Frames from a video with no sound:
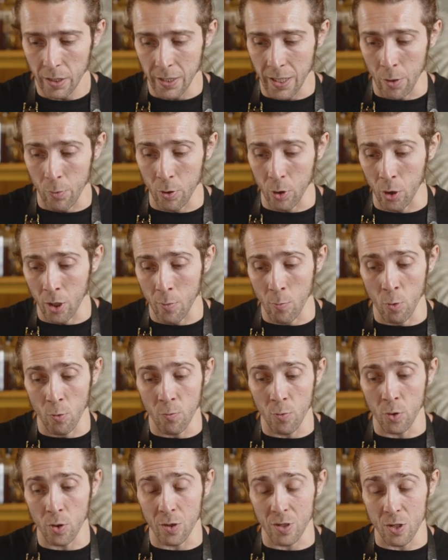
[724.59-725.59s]
Then we're gonna
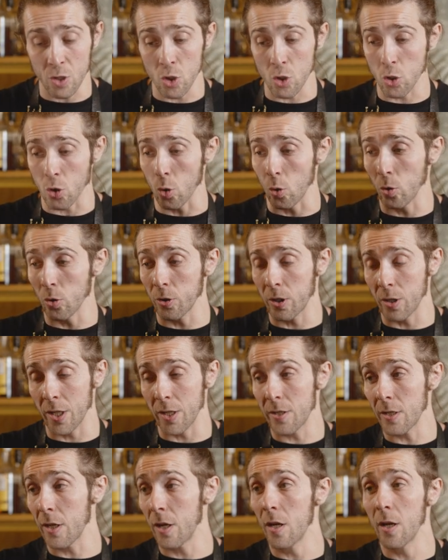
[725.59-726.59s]
move with our
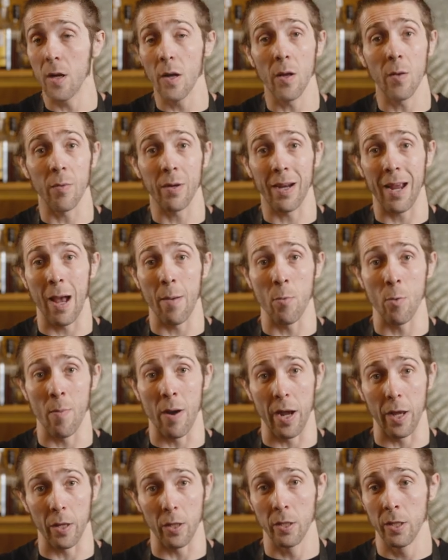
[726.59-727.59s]
salted
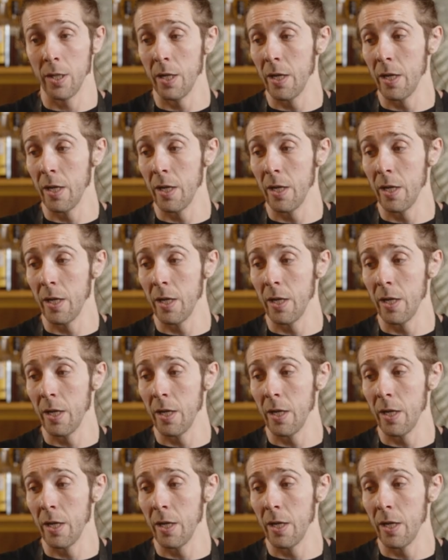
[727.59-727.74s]
chamomile.